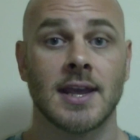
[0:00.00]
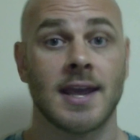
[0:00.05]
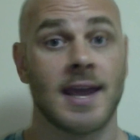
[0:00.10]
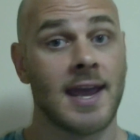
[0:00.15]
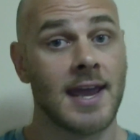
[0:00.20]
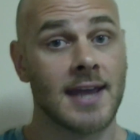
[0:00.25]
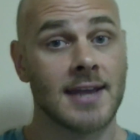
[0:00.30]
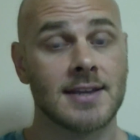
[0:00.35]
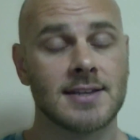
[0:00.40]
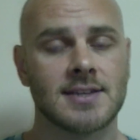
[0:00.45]

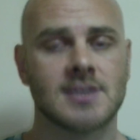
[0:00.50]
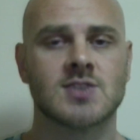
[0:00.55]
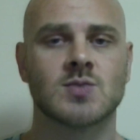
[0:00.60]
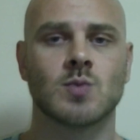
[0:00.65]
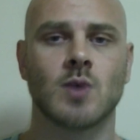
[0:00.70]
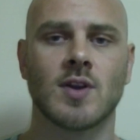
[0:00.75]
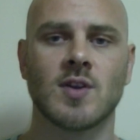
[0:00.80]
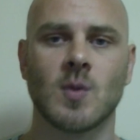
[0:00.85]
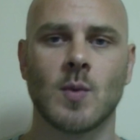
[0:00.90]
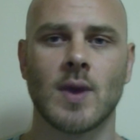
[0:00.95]
and it's
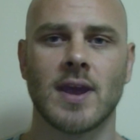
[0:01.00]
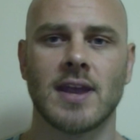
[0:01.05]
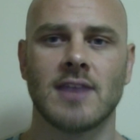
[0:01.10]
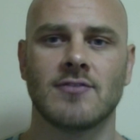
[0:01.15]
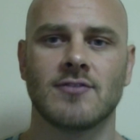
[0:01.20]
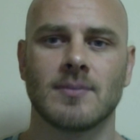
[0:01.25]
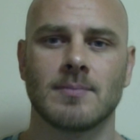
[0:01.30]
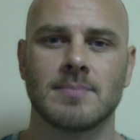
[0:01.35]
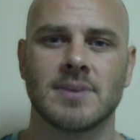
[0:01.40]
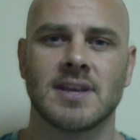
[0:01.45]
1 away
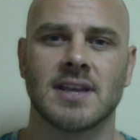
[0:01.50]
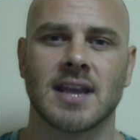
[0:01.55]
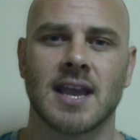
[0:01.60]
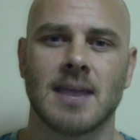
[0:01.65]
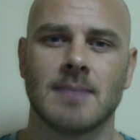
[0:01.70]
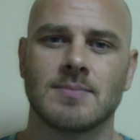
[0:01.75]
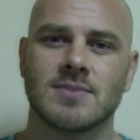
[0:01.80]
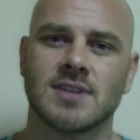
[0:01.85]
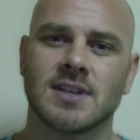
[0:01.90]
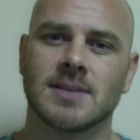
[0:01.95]
from being
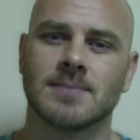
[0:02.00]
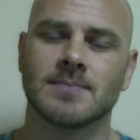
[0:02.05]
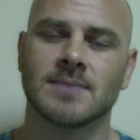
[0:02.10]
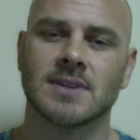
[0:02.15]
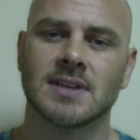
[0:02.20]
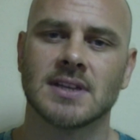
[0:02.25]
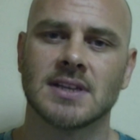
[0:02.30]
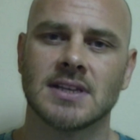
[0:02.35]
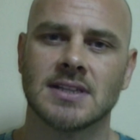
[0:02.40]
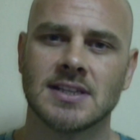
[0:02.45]
empty.
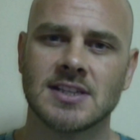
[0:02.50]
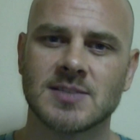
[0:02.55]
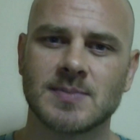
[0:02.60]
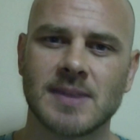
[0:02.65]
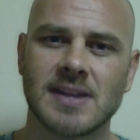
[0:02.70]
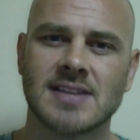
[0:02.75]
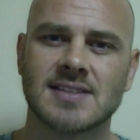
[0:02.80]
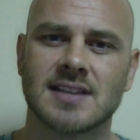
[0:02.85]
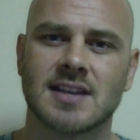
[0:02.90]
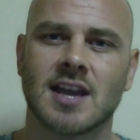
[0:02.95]
This
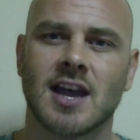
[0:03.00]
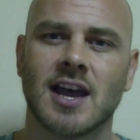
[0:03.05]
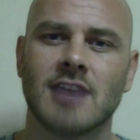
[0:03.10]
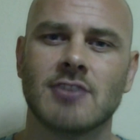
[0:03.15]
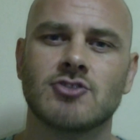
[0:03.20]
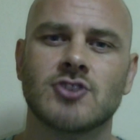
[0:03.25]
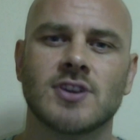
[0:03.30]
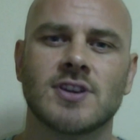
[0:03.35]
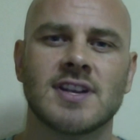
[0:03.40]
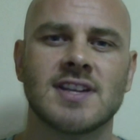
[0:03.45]
means that
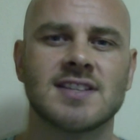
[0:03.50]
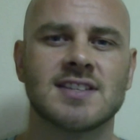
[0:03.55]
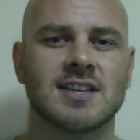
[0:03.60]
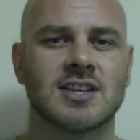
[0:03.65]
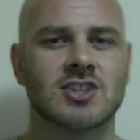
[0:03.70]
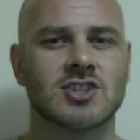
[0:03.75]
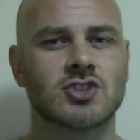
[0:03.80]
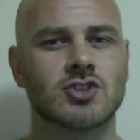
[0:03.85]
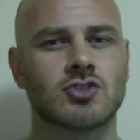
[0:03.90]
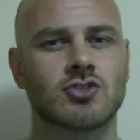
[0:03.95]
hydrogen is an
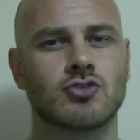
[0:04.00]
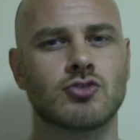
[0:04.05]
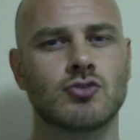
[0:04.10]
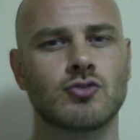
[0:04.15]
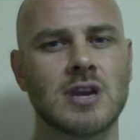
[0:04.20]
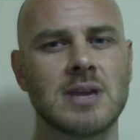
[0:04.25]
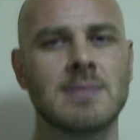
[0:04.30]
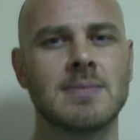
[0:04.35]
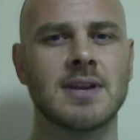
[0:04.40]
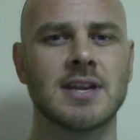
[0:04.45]

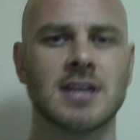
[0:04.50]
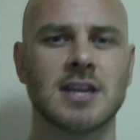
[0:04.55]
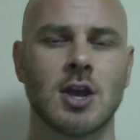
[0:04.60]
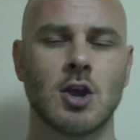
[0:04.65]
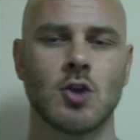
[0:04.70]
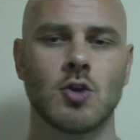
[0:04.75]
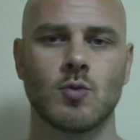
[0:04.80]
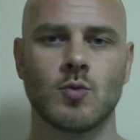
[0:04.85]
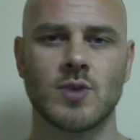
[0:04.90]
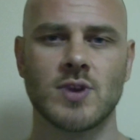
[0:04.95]
extremely
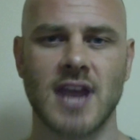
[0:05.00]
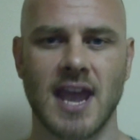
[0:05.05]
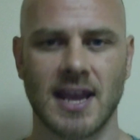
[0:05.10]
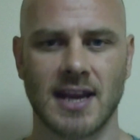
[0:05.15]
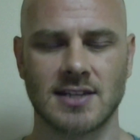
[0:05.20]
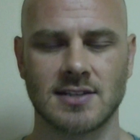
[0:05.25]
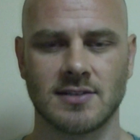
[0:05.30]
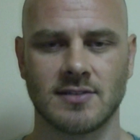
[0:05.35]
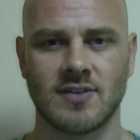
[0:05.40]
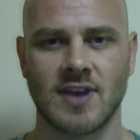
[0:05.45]

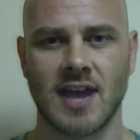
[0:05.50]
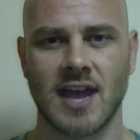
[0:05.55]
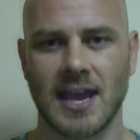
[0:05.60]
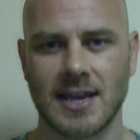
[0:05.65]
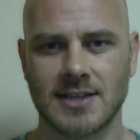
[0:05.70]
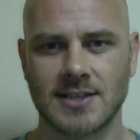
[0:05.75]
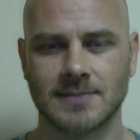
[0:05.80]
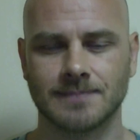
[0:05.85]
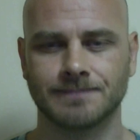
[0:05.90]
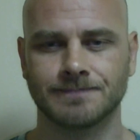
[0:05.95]
reactive
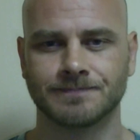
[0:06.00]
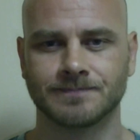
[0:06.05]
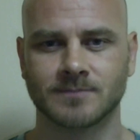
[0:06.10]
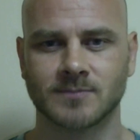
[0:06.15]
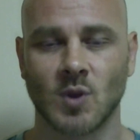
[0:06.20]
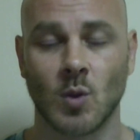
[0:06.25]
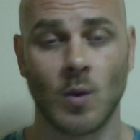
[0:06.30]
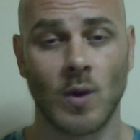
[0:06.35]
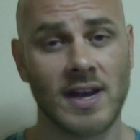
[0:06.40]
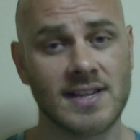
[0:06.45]
atom.
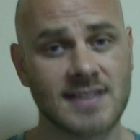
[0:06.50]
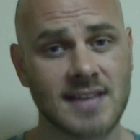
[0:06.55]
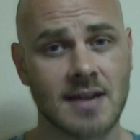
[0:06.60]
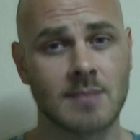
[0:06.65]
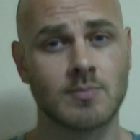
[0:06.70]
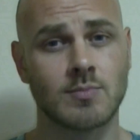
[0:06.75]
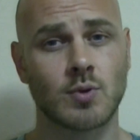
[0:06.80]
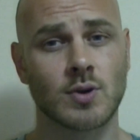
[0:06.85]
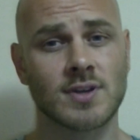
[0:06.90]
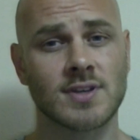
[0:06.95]
Why is that
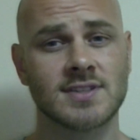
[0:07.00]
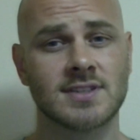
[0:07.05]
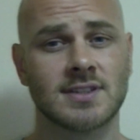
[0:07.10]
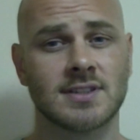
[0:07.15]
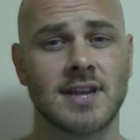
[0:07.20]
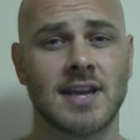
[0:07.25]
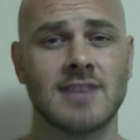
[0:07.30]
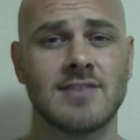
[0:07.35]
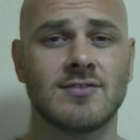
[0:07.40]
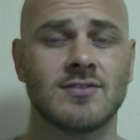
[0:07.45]
important to
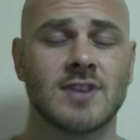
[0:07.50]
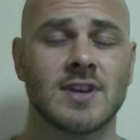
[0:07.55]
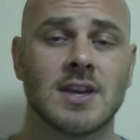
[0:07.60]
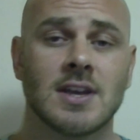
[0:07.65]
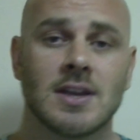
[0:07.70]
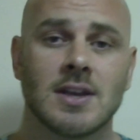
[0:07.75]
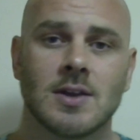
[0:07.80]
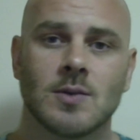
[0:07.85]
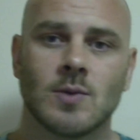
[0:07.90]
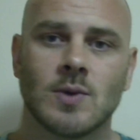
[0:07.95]
life?
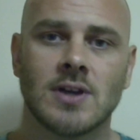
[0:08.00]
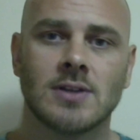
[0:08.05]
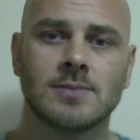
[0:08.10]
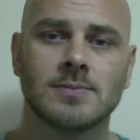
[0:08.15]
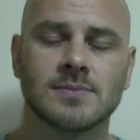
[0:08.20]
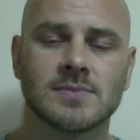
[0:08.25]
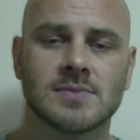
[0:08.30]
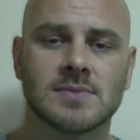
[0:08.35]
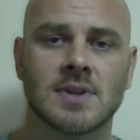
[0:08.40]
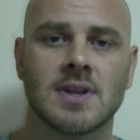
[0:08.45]
Well,
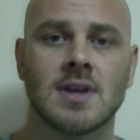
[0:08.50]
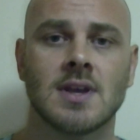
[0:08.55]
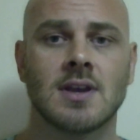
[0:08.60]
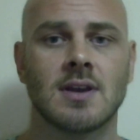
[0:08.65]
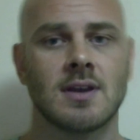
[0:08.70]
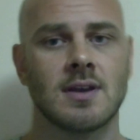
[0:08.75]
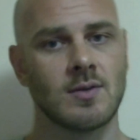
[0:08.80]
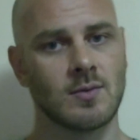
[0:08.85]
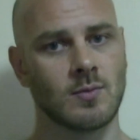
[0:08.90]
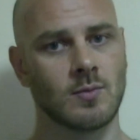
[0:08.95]

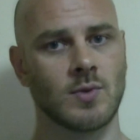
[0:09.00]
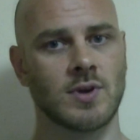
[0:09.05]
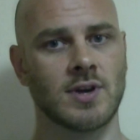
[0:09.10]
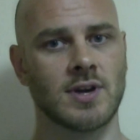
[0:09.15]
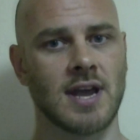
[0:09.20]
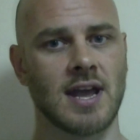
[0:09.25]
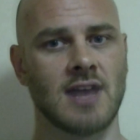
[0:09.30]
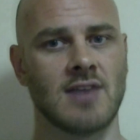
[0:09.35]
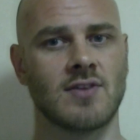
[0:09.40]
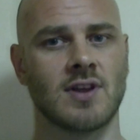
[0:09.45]

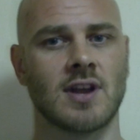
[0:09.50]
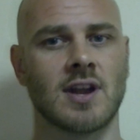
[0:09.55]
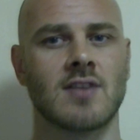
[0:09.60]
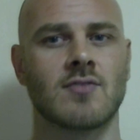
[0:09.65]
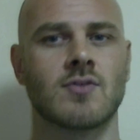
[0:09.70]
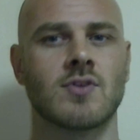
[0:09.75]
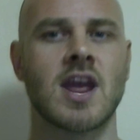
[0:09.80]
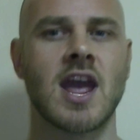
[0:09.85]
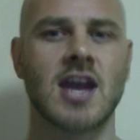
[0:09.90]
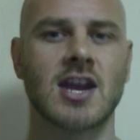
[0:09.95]
we have a lot
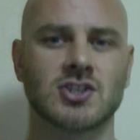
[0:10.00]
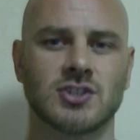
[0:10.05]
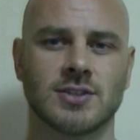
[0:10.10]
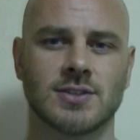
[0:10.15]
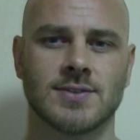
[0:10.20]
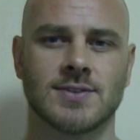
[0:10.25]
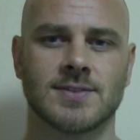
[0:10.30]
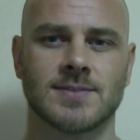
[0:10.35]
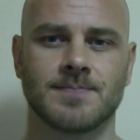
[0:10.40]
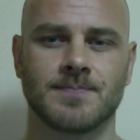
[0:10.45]
of
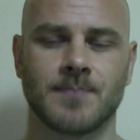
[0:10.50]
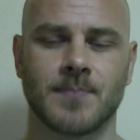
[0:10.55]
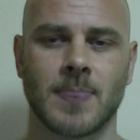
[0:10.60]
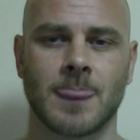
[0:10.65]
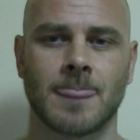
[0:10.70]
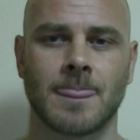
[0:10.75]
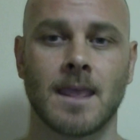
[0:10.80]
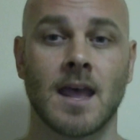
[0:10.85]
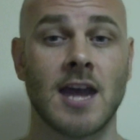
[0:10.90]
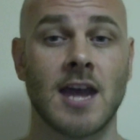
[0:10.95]
reactions.
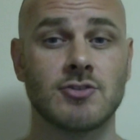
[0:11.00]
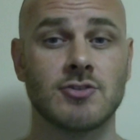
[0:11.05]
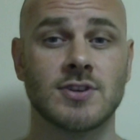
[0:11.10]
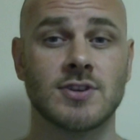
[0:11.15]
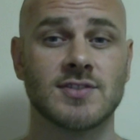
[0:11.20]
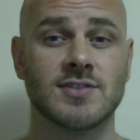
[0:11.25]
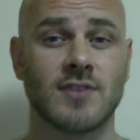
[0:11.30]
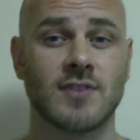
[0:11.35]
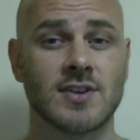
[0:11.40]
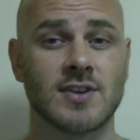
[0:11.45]
Hydrogen
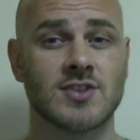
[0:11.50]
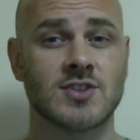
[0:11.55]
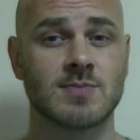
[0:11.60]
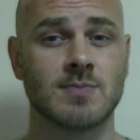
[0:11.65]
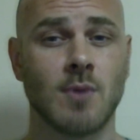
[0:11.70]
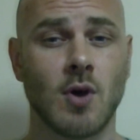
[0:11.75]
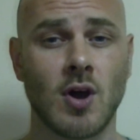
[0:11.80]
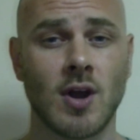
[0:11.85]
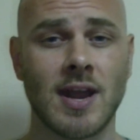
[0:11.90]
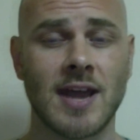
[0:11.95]
is a very
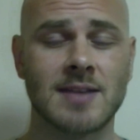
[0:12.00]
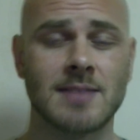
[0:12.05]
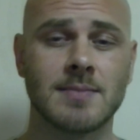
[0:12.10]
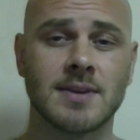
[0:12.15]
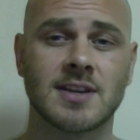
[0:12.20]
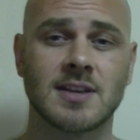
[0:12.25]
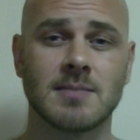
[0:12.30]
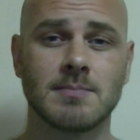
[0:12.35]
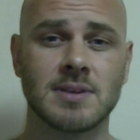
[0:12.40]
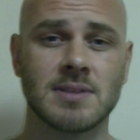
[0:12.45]
small atom,
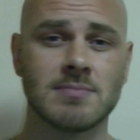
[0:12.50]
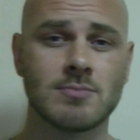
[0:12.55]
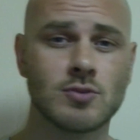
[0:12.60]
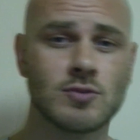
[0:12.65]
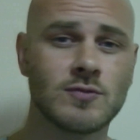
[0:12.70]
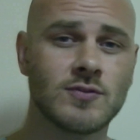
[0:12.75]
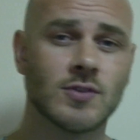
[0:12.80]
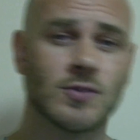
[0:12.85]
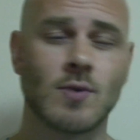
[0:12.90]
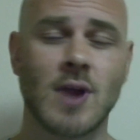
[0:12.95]
it can be
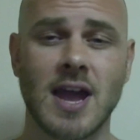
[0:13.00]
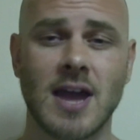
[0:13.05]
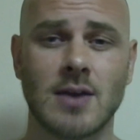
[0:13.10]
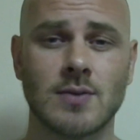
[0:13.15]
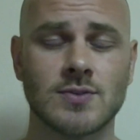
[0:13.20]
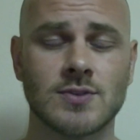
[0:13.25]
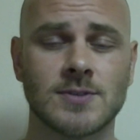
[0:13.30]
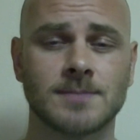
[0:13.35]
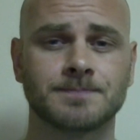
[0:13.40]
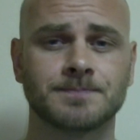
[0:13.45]
moved
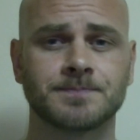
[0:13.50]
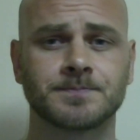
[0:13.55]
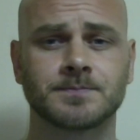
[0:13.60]
around,